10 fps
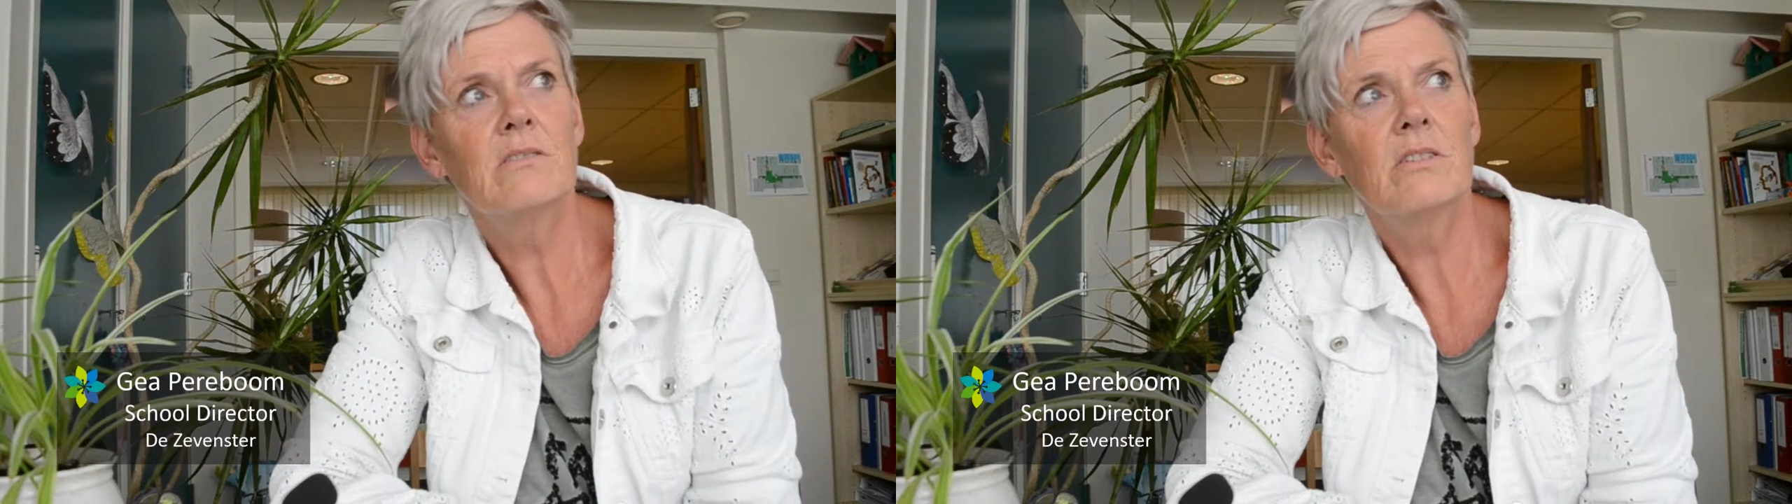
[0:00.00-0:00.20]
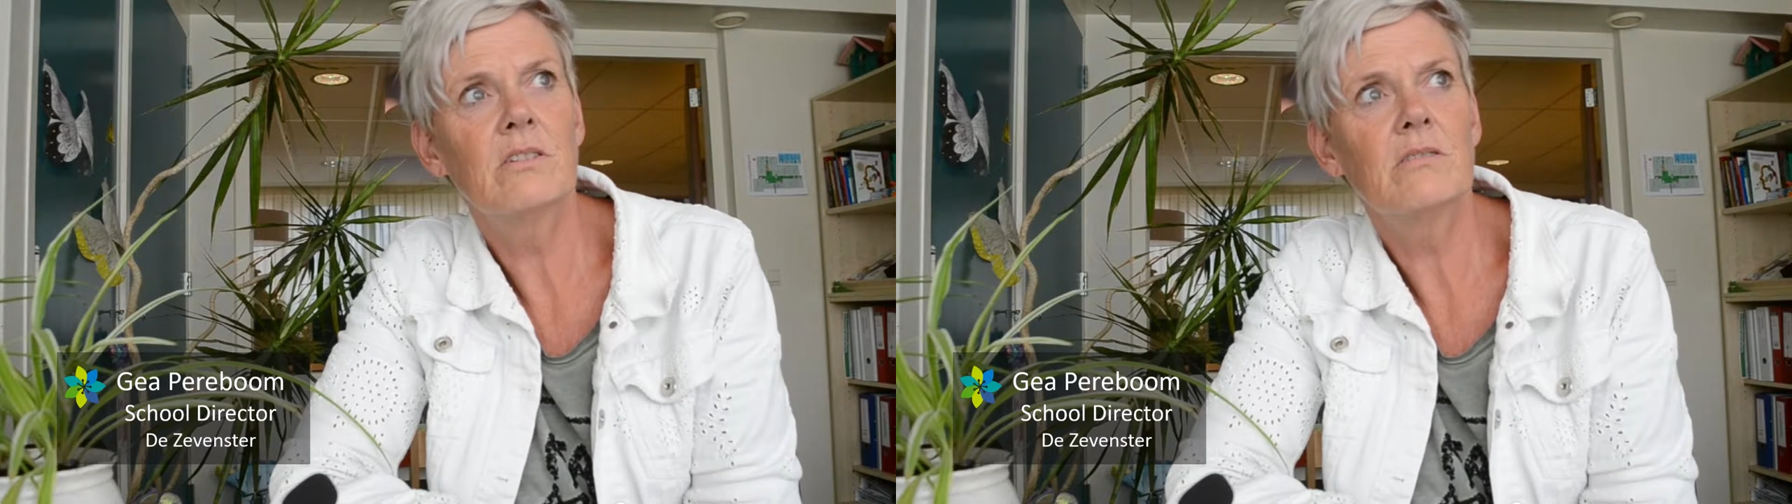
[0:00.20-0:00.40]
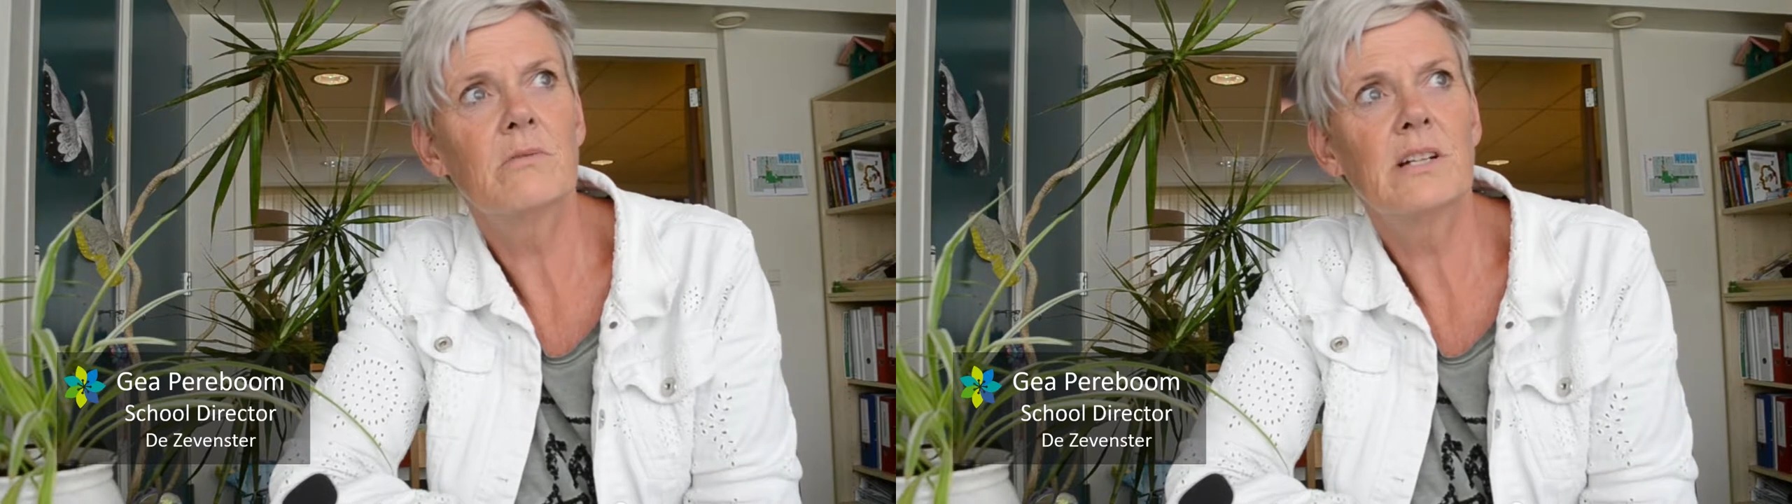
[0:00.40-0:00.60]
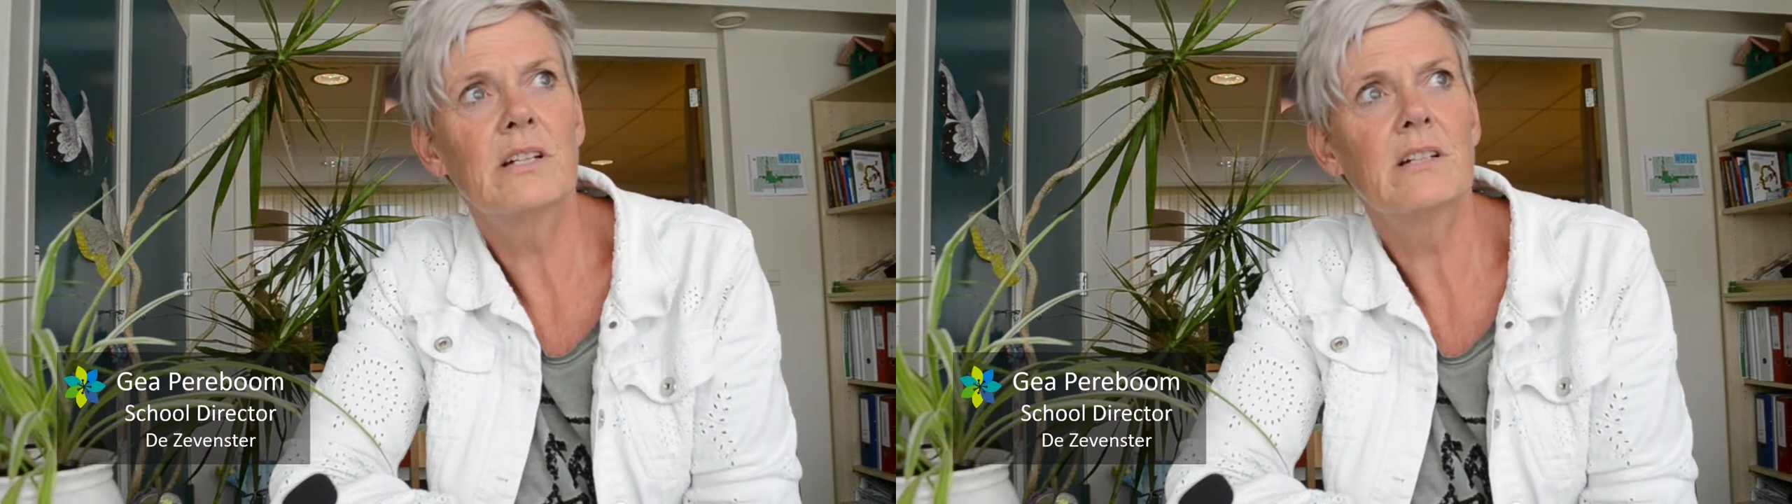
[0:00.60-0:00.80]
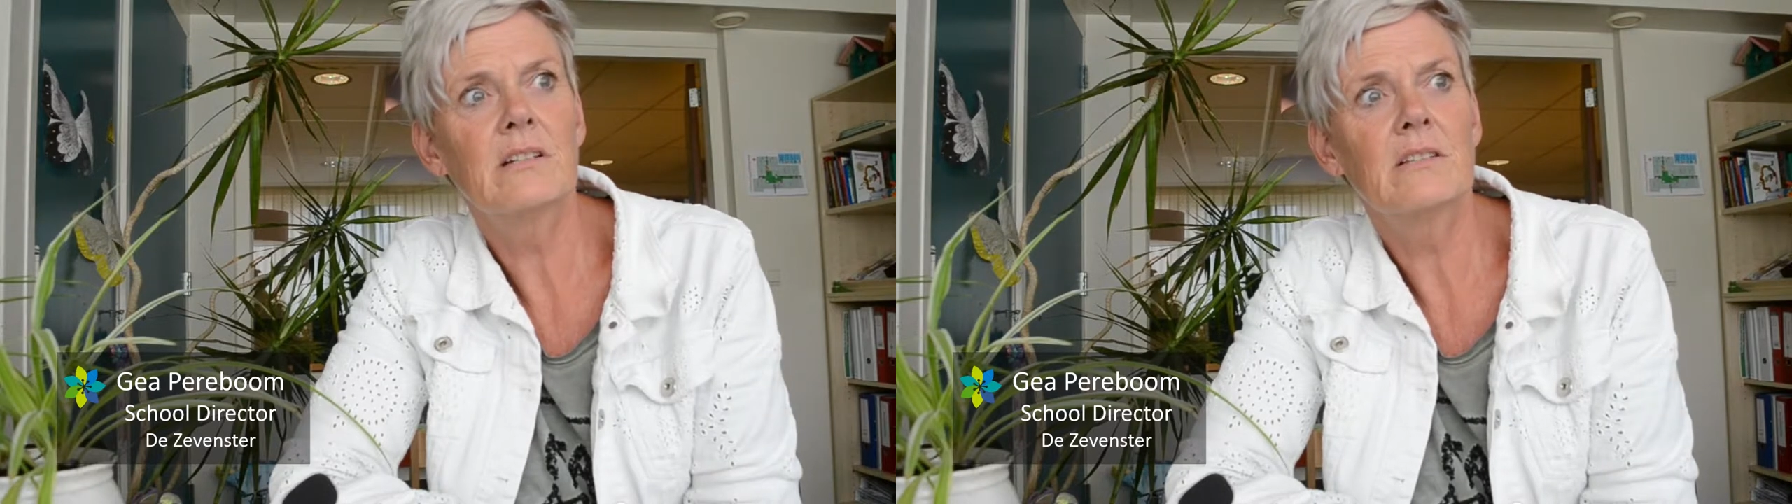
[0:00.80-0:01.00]
know
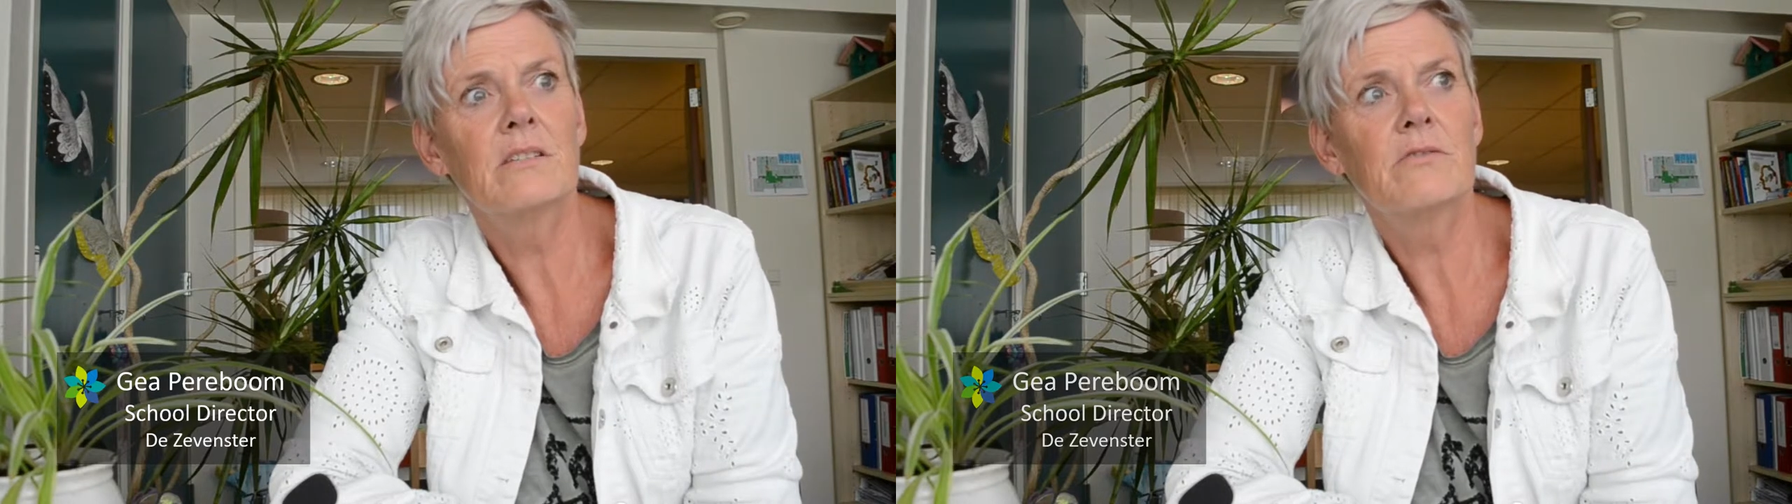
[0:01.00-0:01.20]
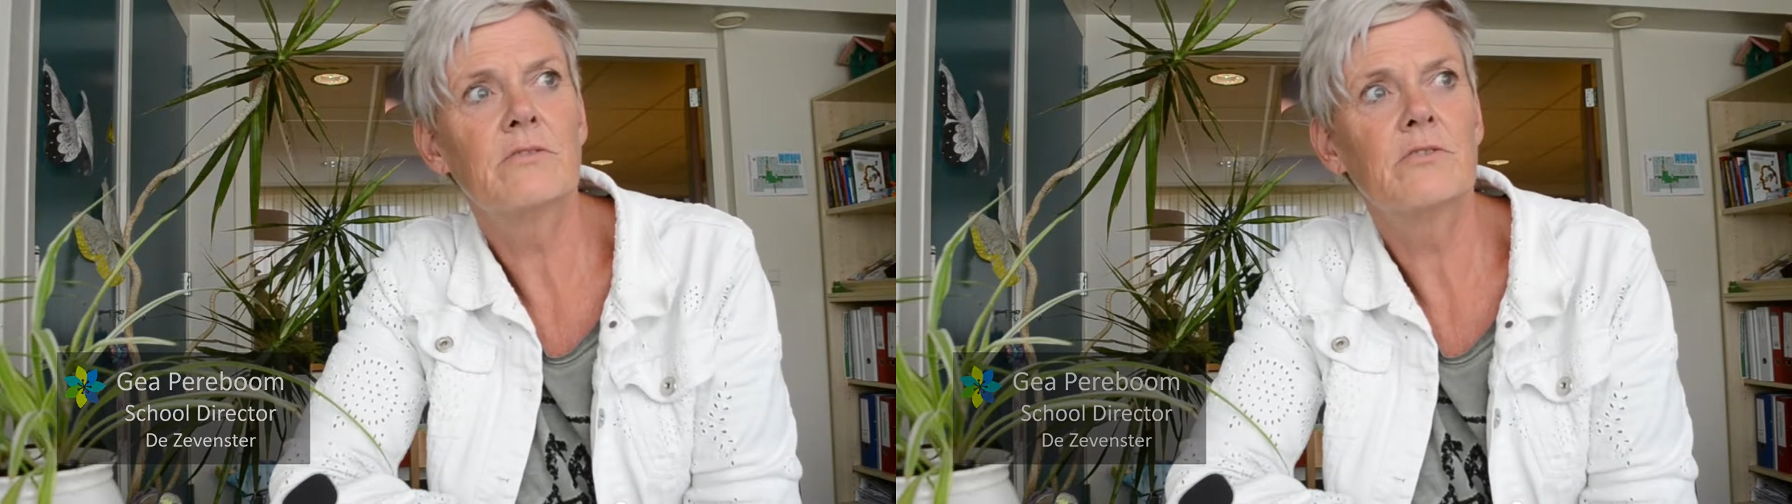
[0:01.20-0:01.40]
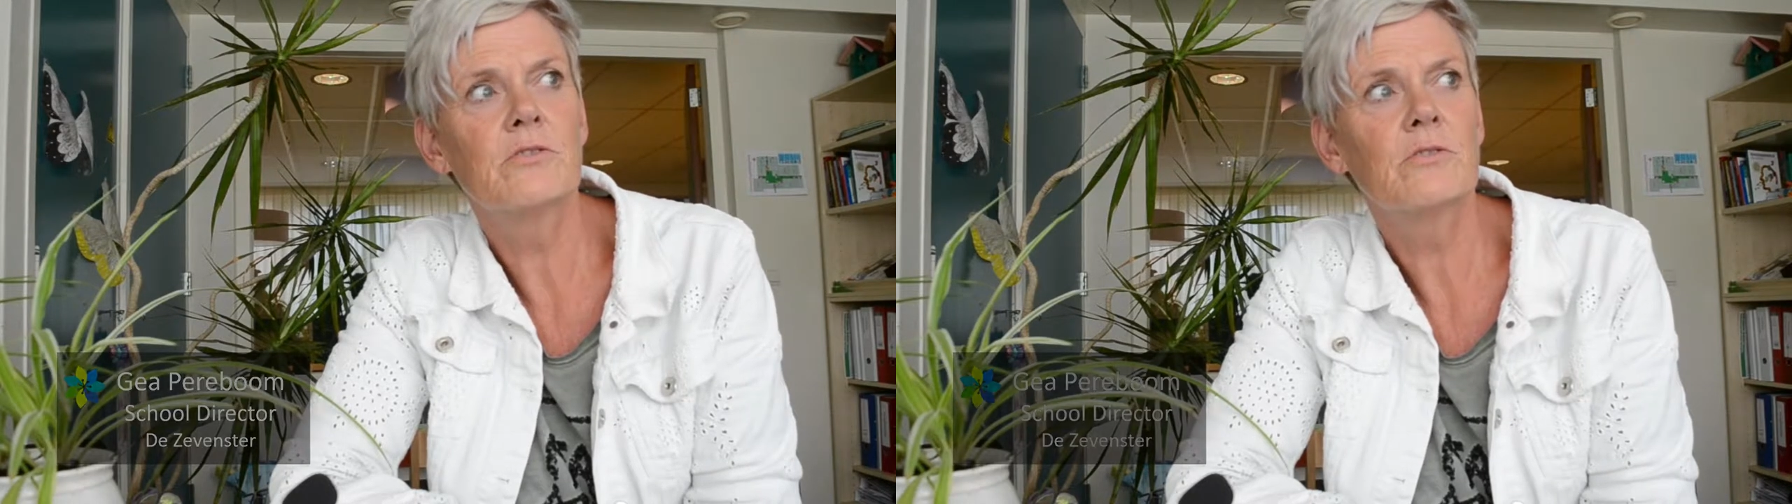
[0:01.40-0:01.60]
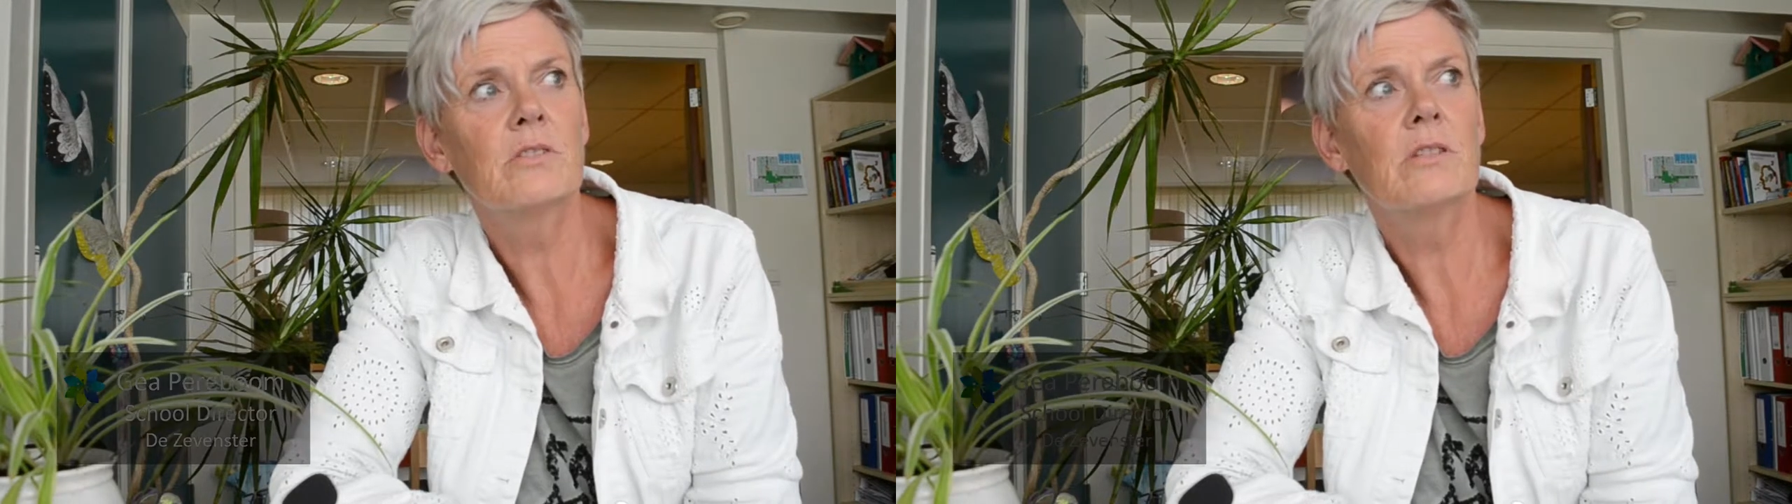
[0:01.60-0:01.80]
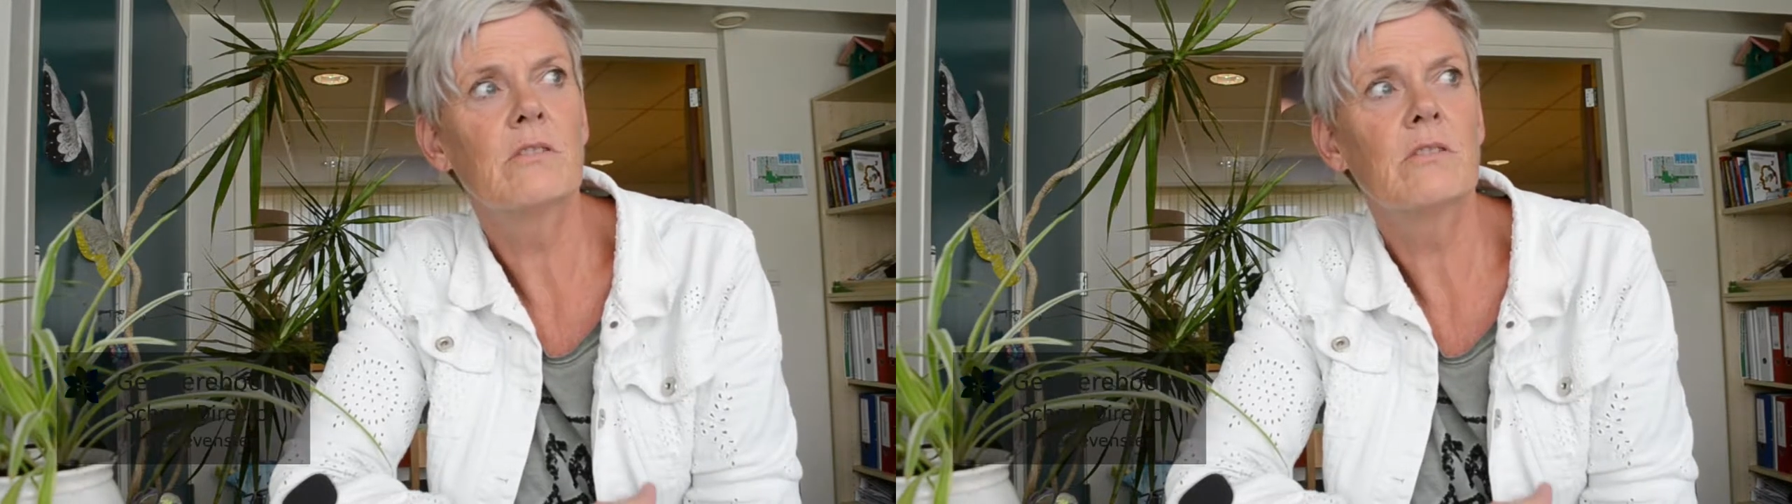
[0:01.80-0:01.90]
where the fruit and